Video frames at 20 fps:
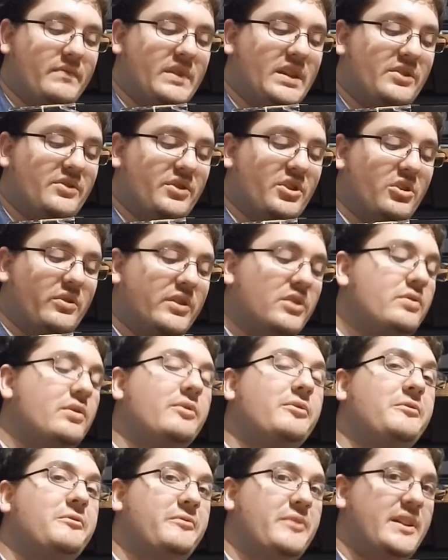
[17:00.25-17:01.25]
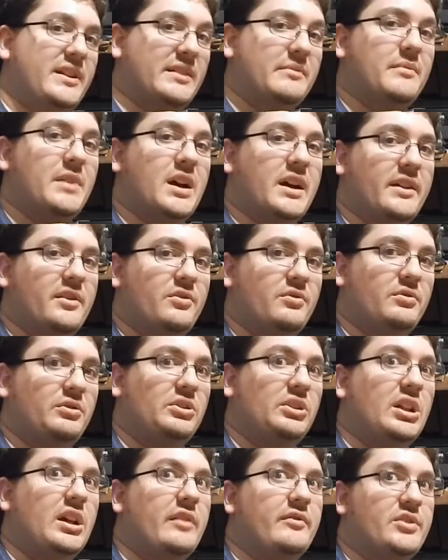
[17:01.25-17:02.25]
These are going to a friend of mine who
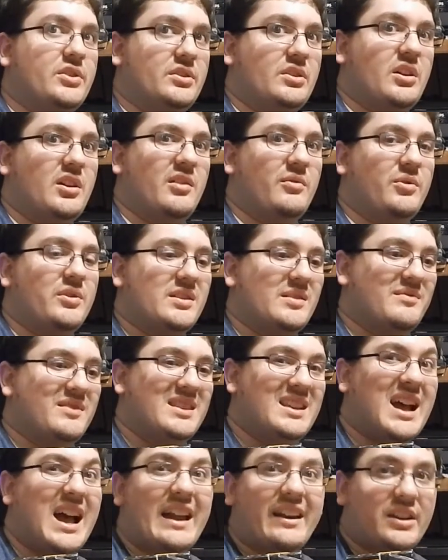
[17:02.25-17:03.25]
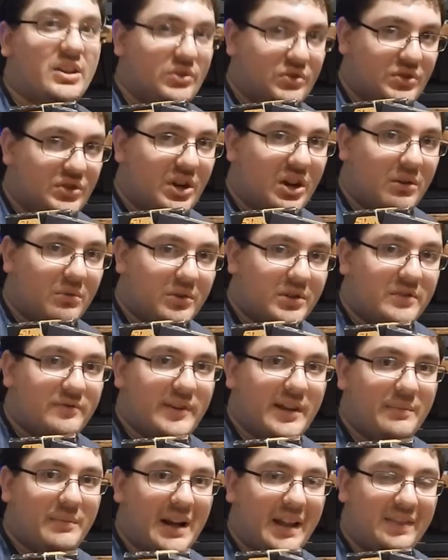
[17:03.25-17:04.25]
loves Star Wars. I'm not a huge Star Wars
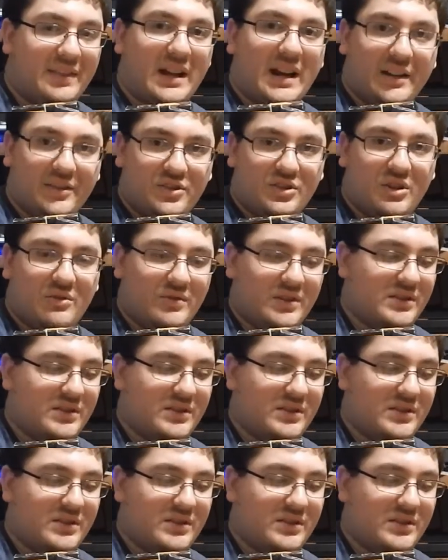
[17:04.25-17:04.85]
fan, but I thought I'd show